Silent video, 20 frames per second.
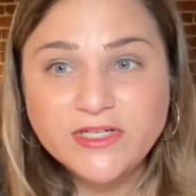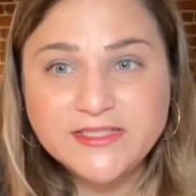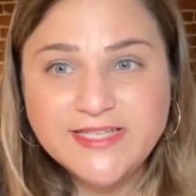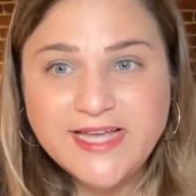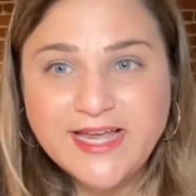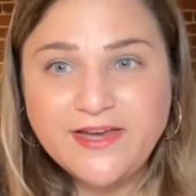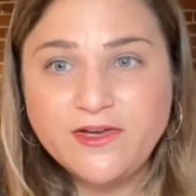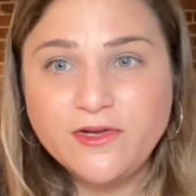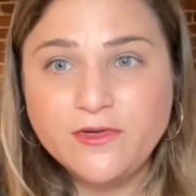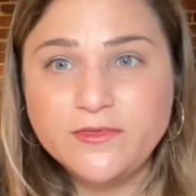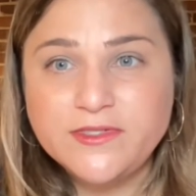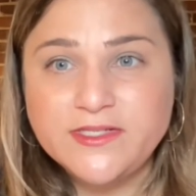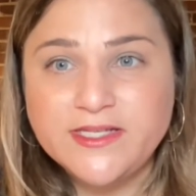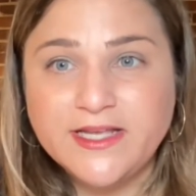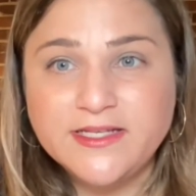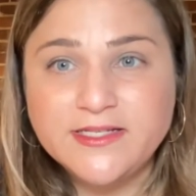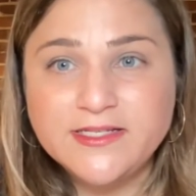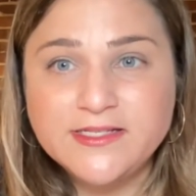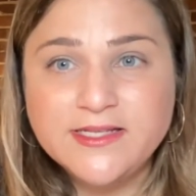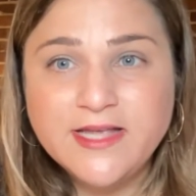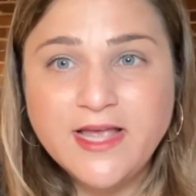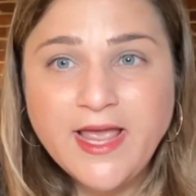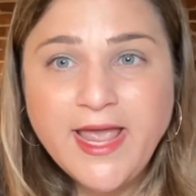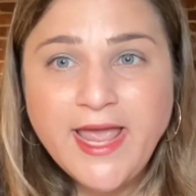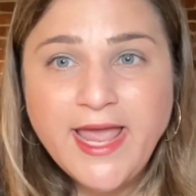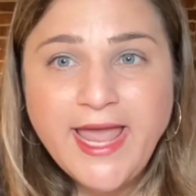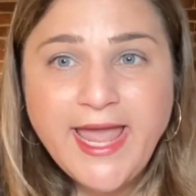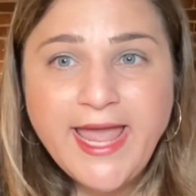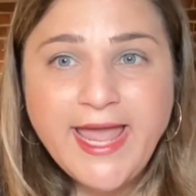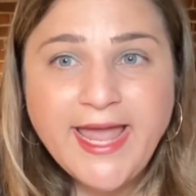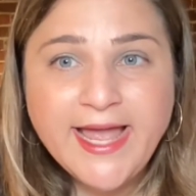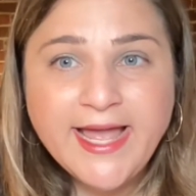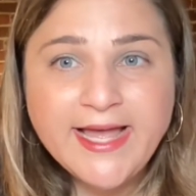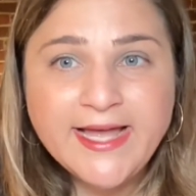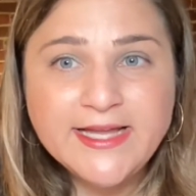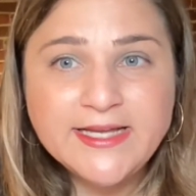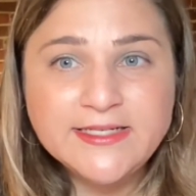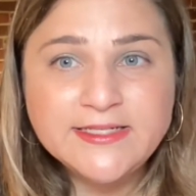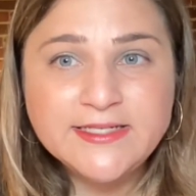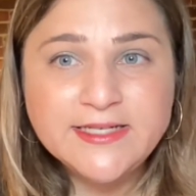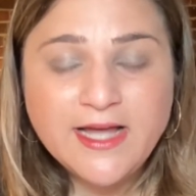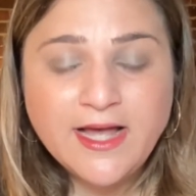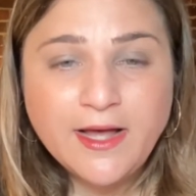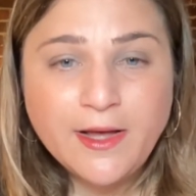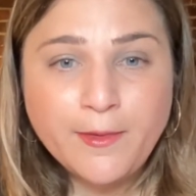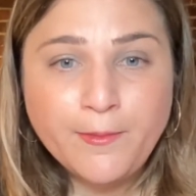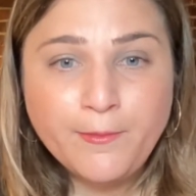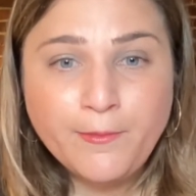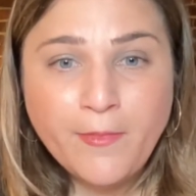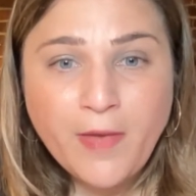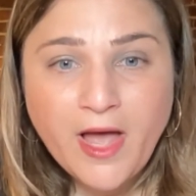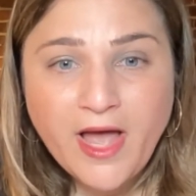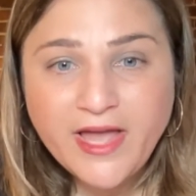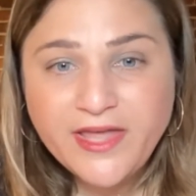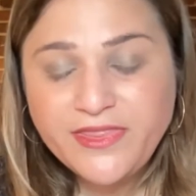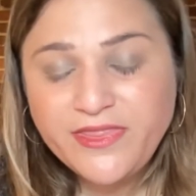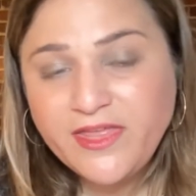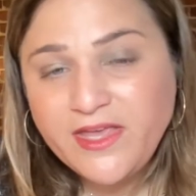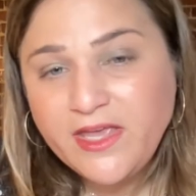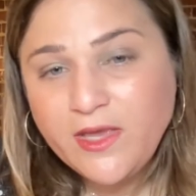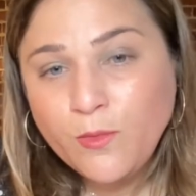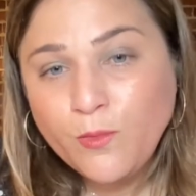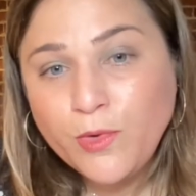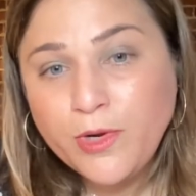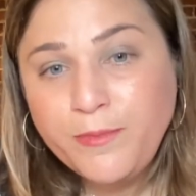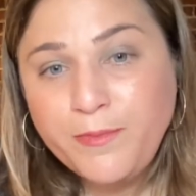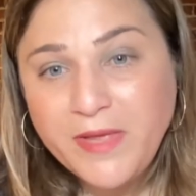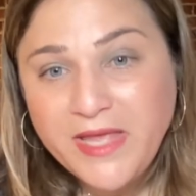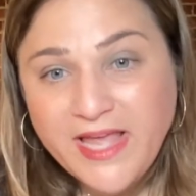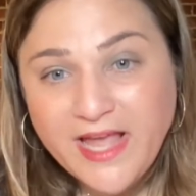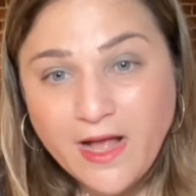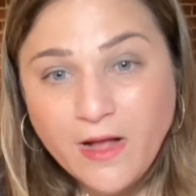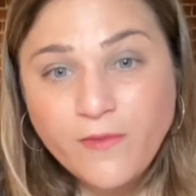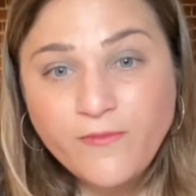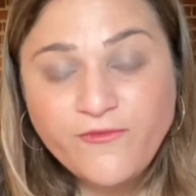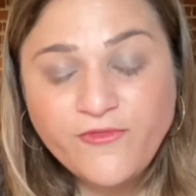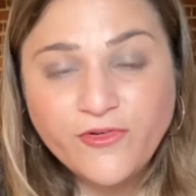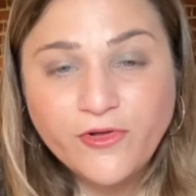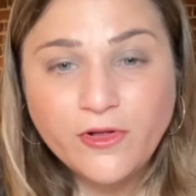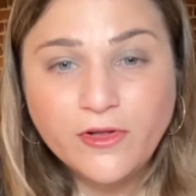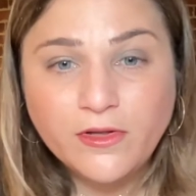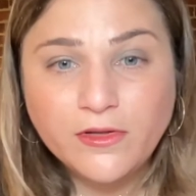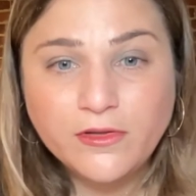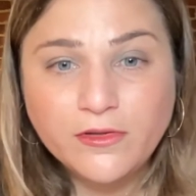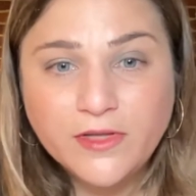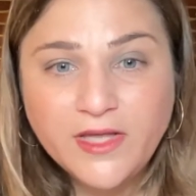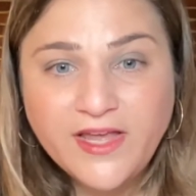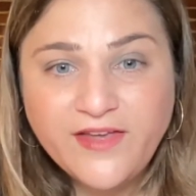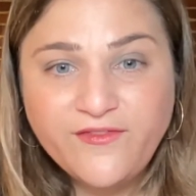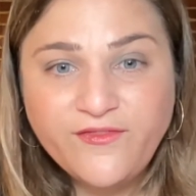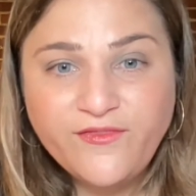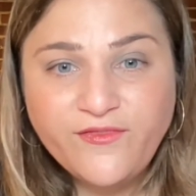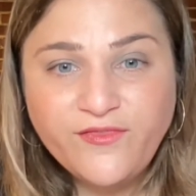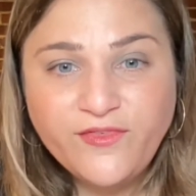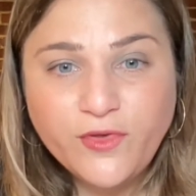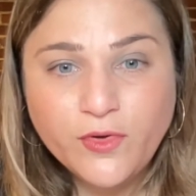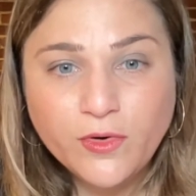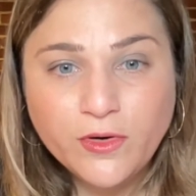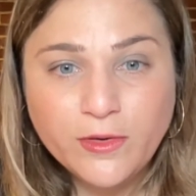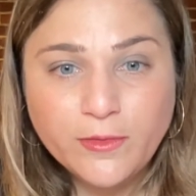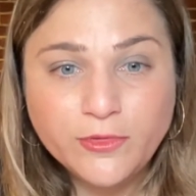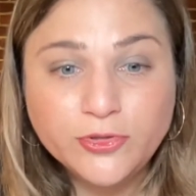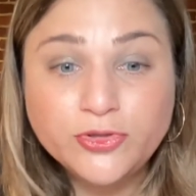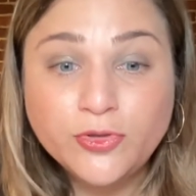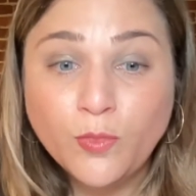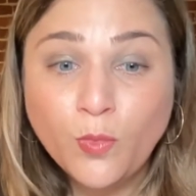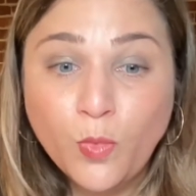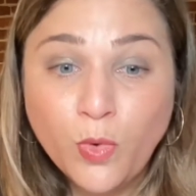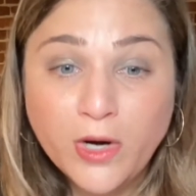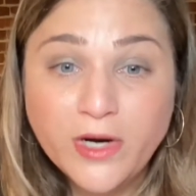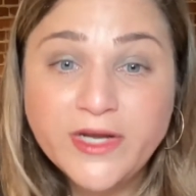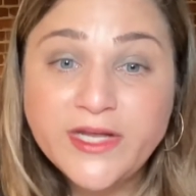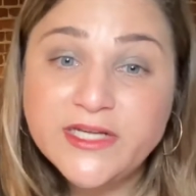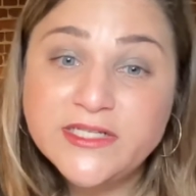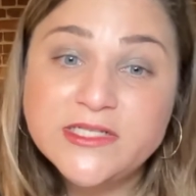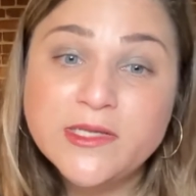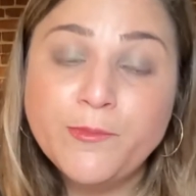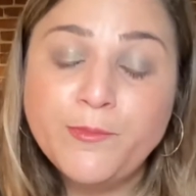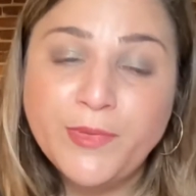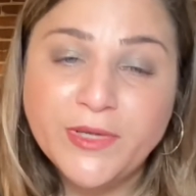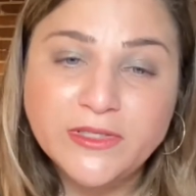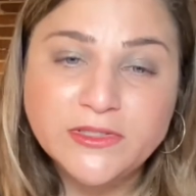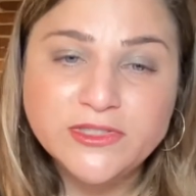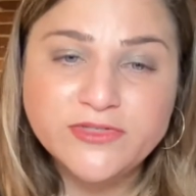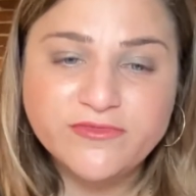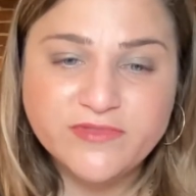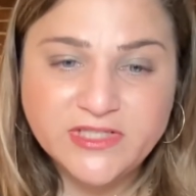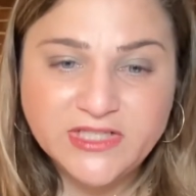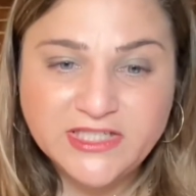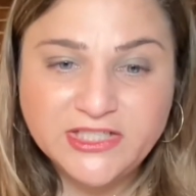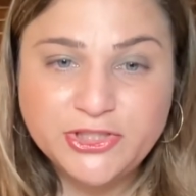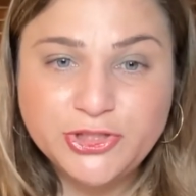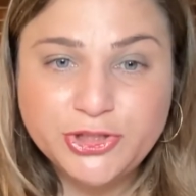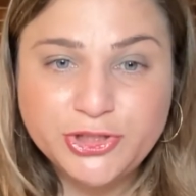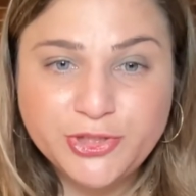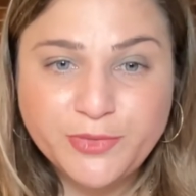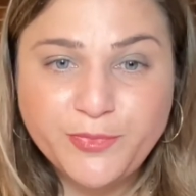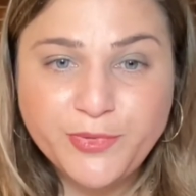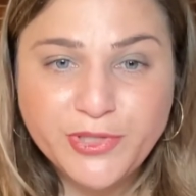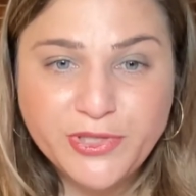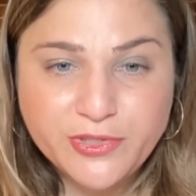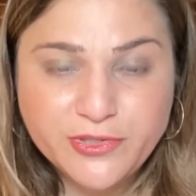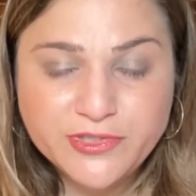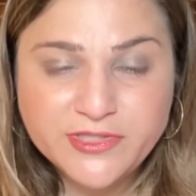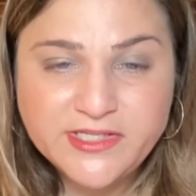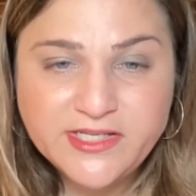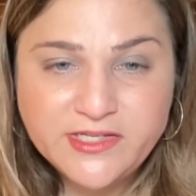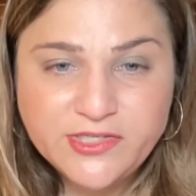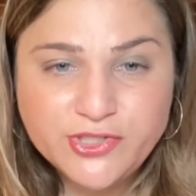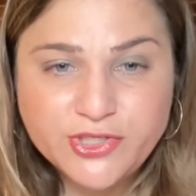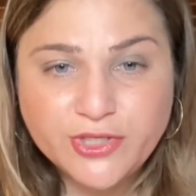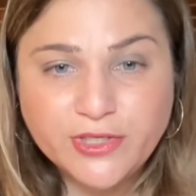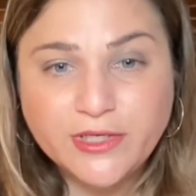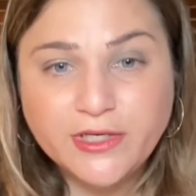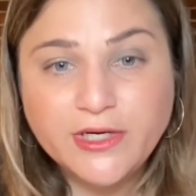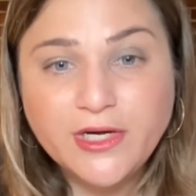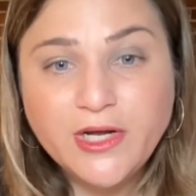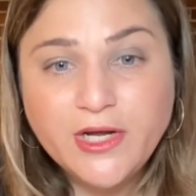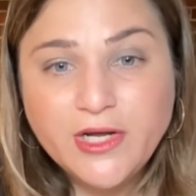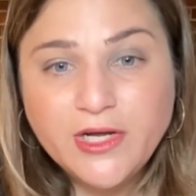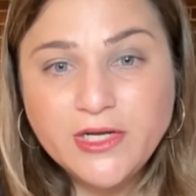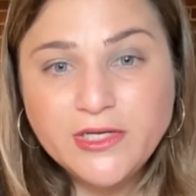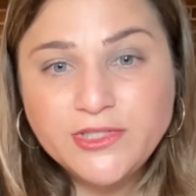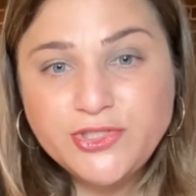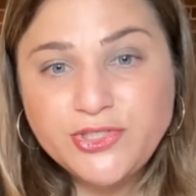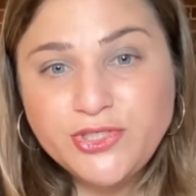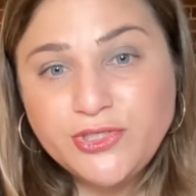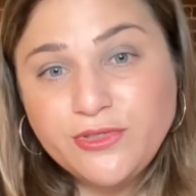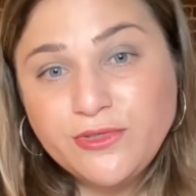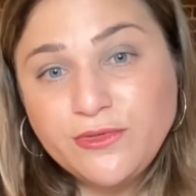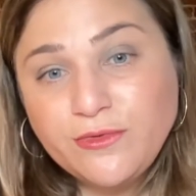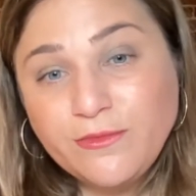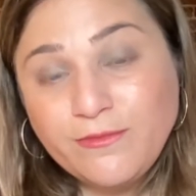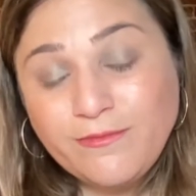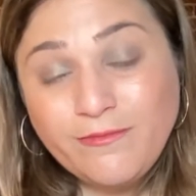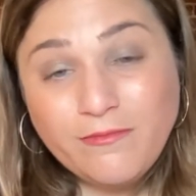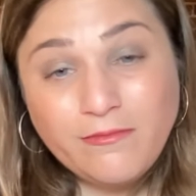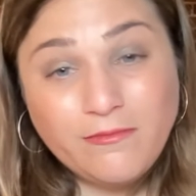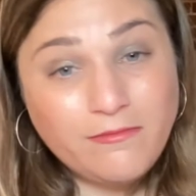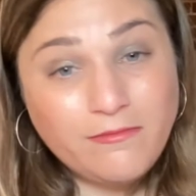diagnosis. And I think it would be helpful if you're working to build a relationship with your sister to